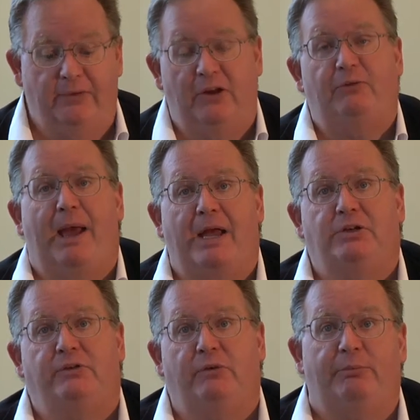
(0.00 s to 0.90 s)
these
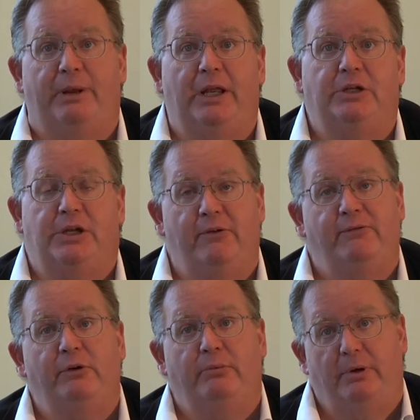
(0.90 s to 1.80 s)
batches of spinach
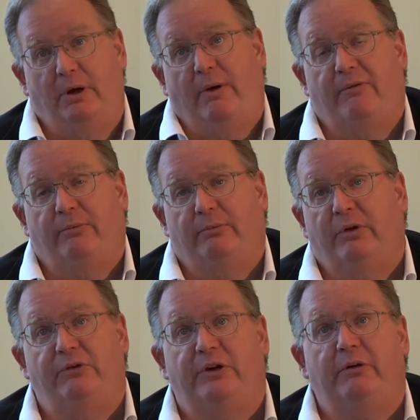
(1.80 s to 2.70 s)
have have
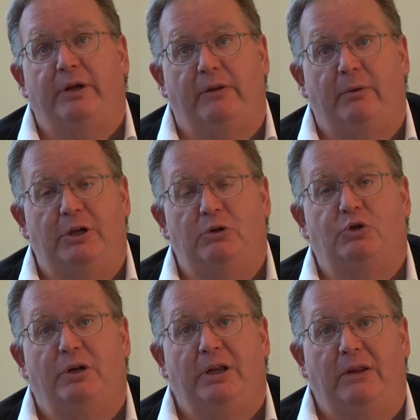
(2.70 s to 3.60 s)
listeria in them and you
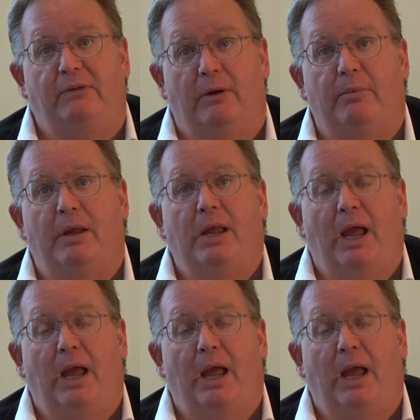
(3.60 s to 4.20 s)
shouldn't eat them.